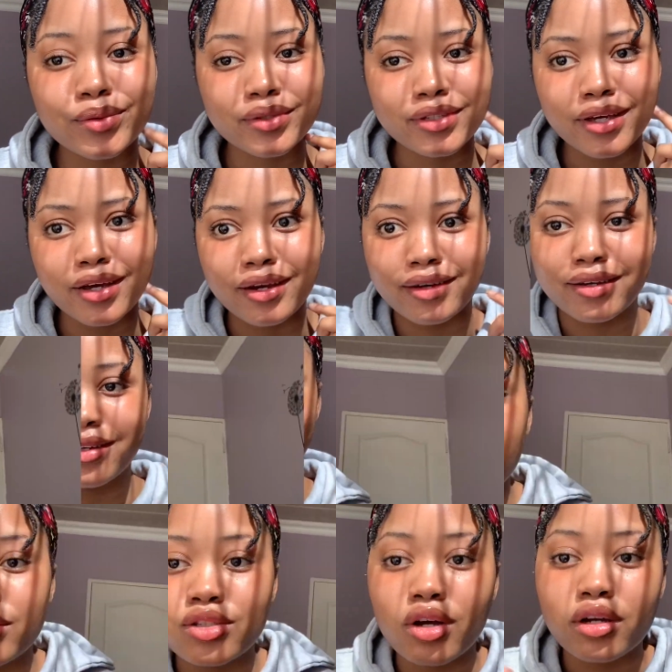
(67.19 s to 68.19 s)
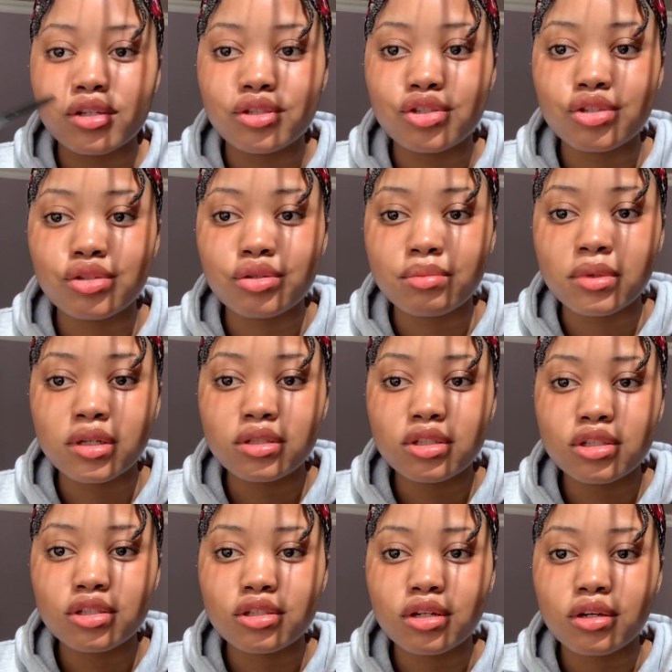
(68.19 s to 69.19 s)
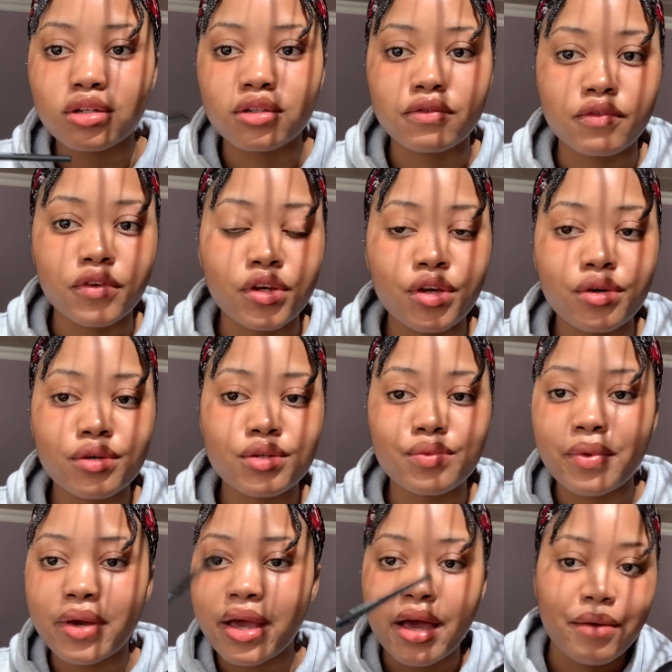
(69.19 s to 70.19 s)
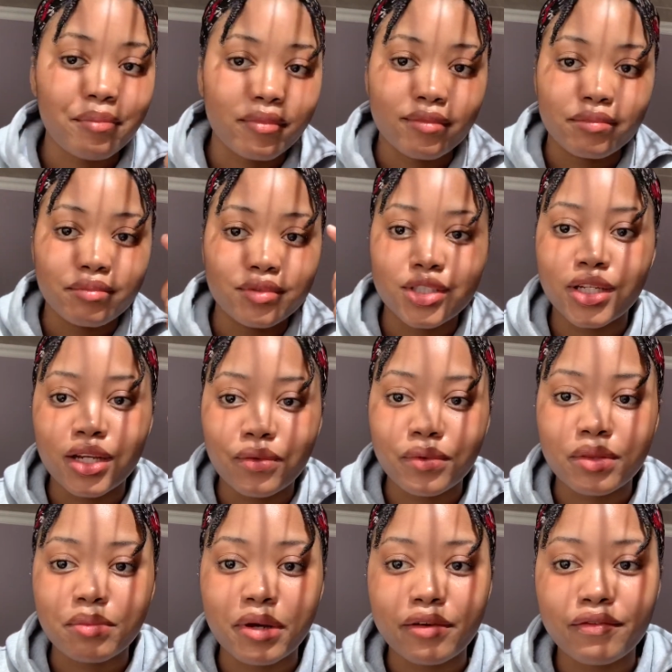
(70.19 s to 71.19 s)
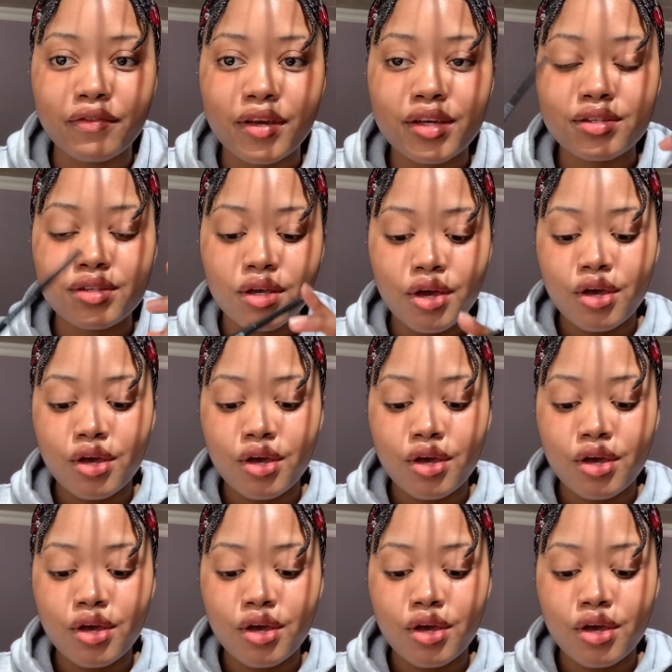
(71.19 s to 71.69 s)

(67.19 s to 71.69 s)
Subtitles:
yeah, like talking too much on videos where I'm dealing with my face,